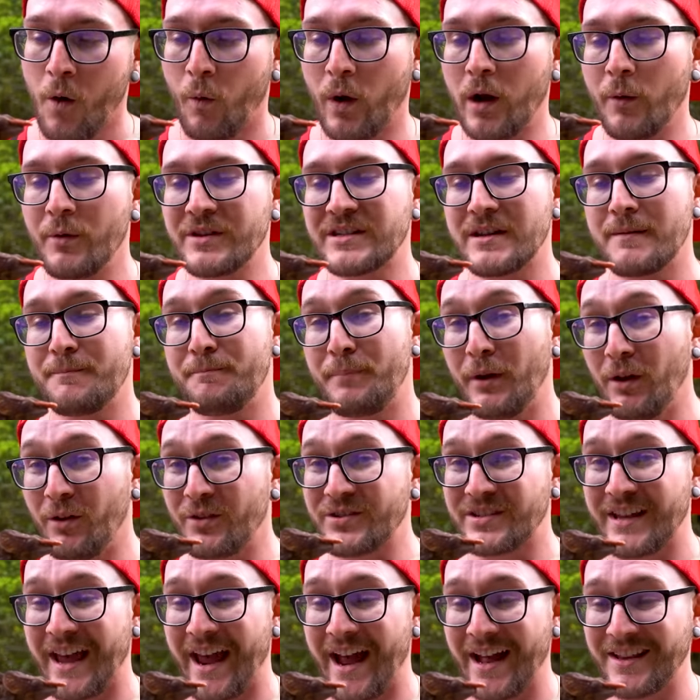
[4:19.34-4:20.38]
When it was in
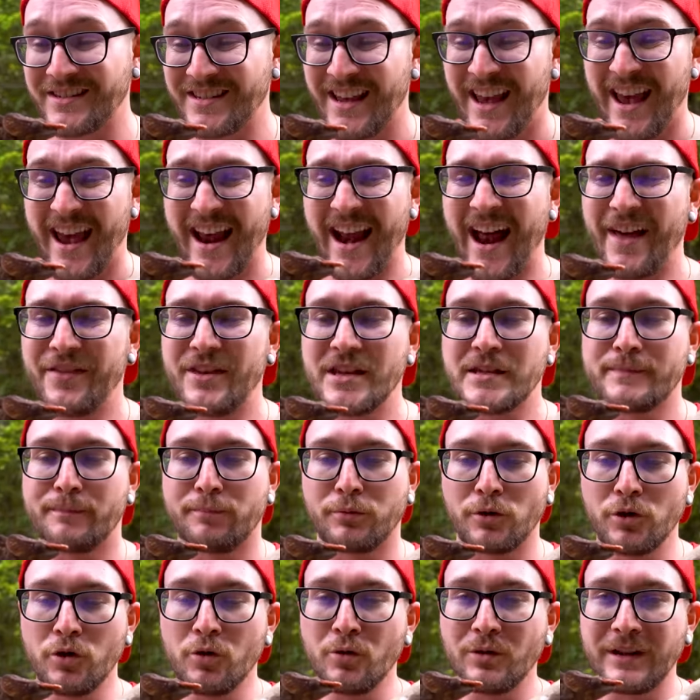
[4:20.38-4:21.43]
Bill's hands, it had these
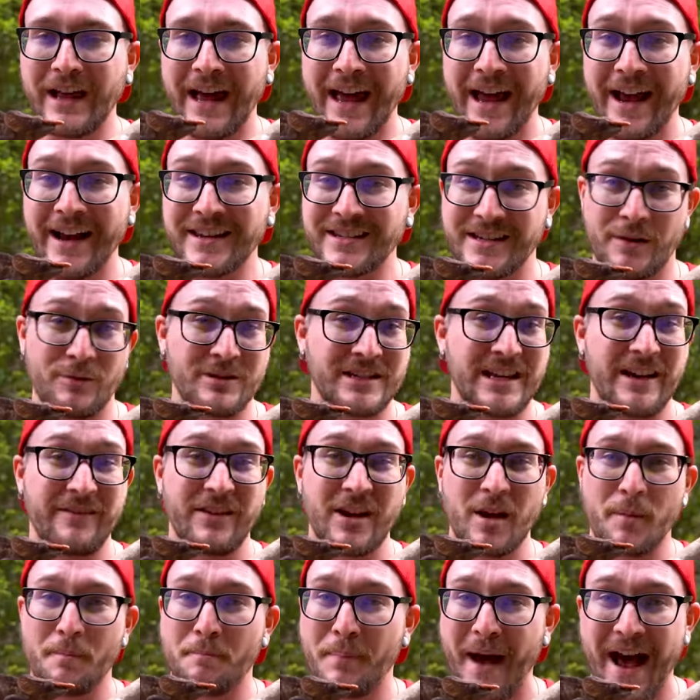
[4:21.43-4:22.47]
blue legs. It was
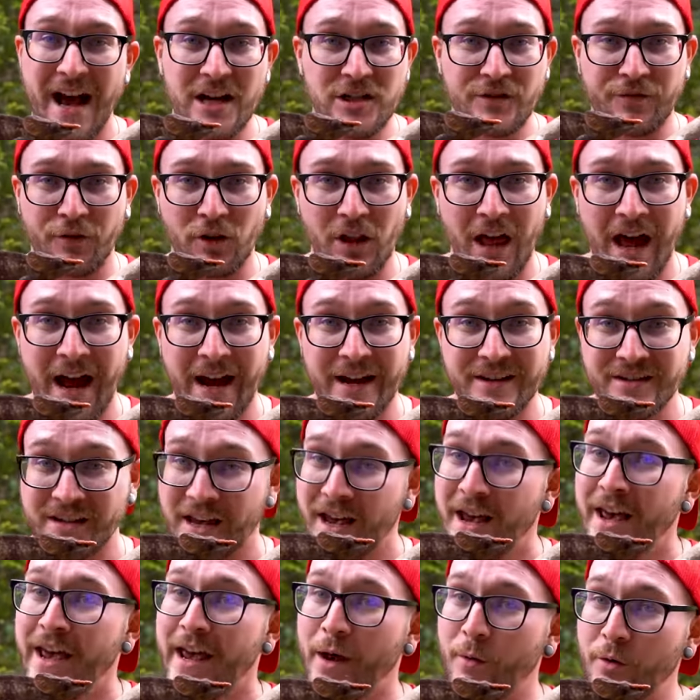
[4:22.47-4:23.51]
giving him bashful eyes.
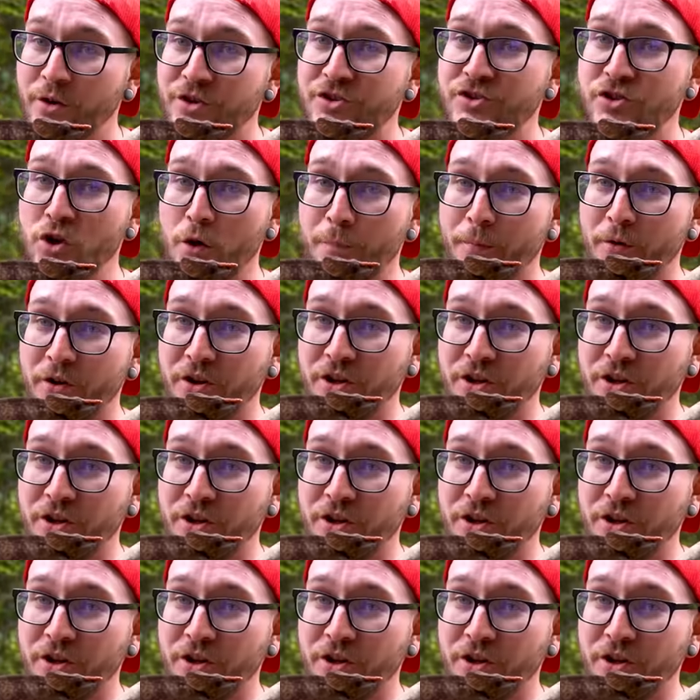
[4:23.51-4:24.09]
It was super